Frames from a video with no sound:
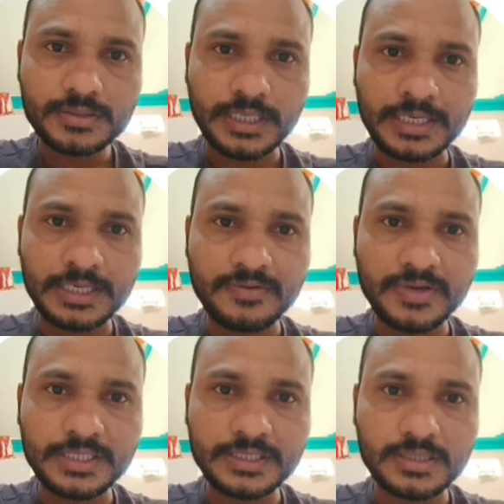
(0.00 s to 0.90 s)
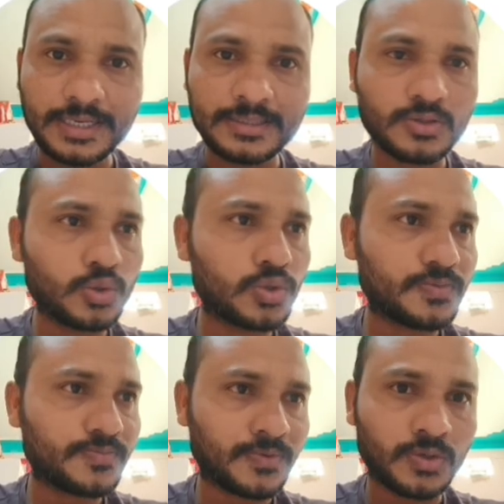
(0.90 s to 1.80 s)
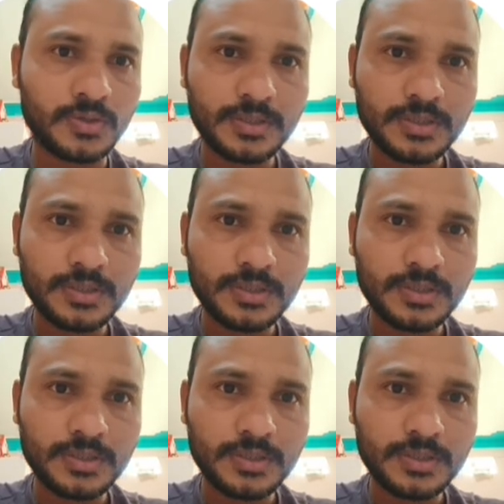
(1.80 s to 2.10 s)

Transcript: concavalin and GLUT4,